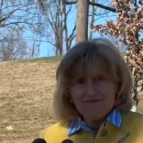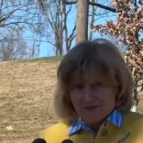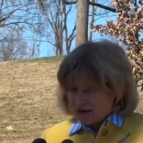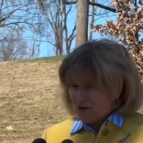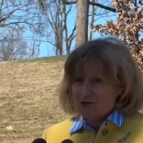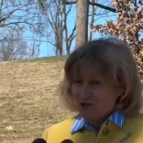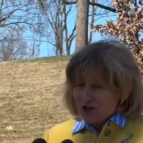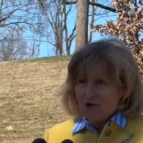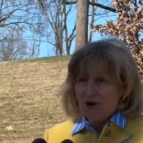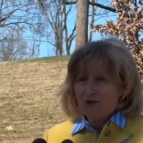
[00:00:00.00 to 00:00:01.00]
They won't
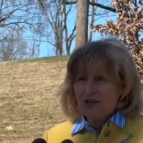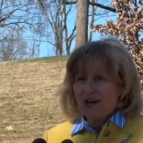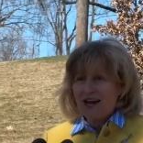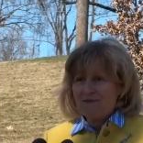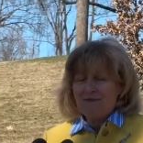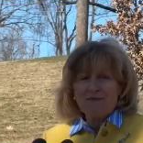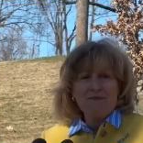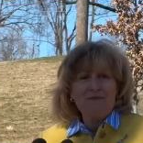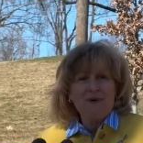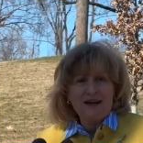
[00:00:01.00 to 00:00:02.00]
start growing yet,
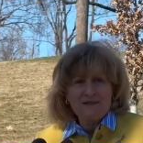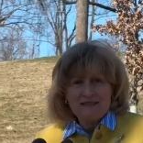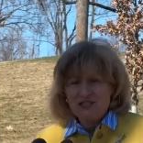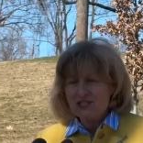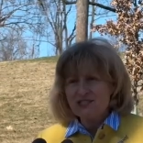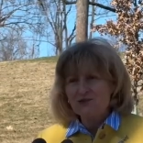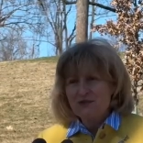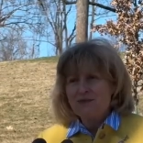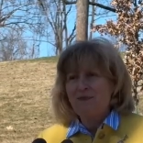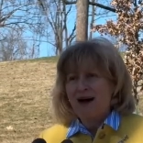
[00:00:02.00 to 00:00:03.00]
but just to
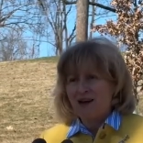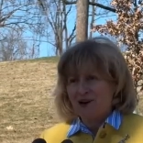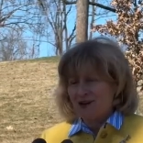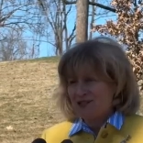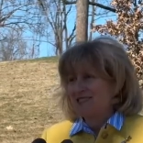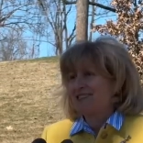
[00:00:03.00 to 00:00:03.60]
inspire us,